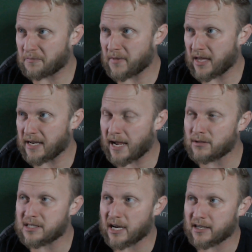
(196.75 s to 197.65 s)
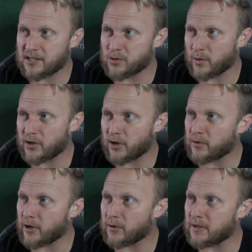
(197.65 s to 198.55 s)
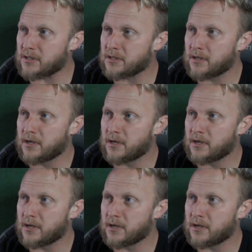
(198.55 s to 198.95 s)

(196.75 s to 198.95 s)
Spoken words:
And outside of this window there was